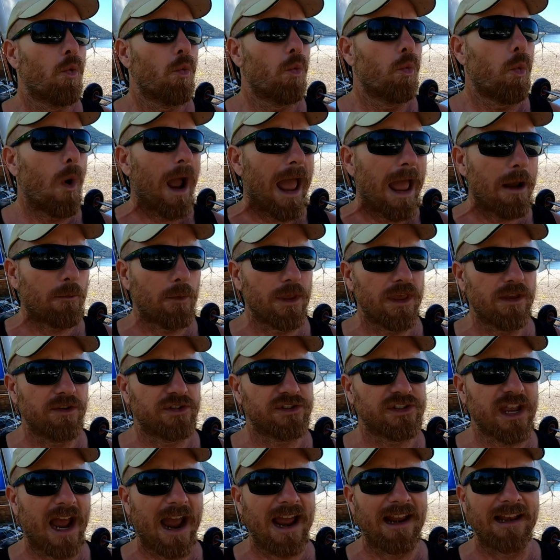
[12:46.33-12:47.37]
Where were you
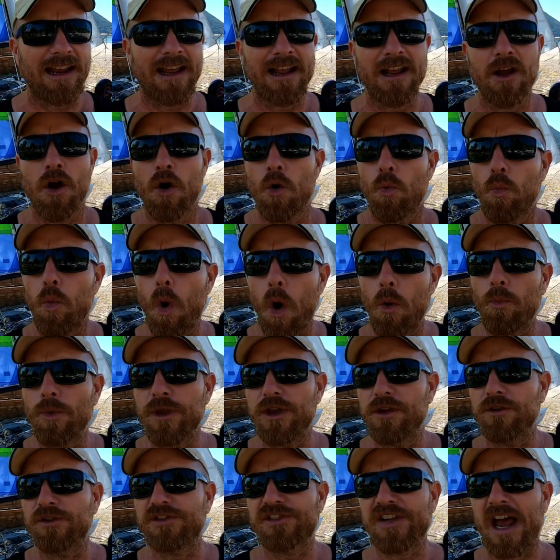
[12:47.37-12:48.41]
sailing? What were
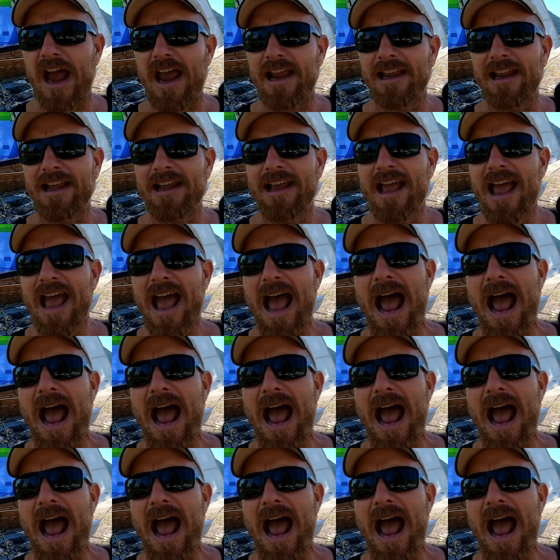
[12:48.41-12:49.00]
you sailing?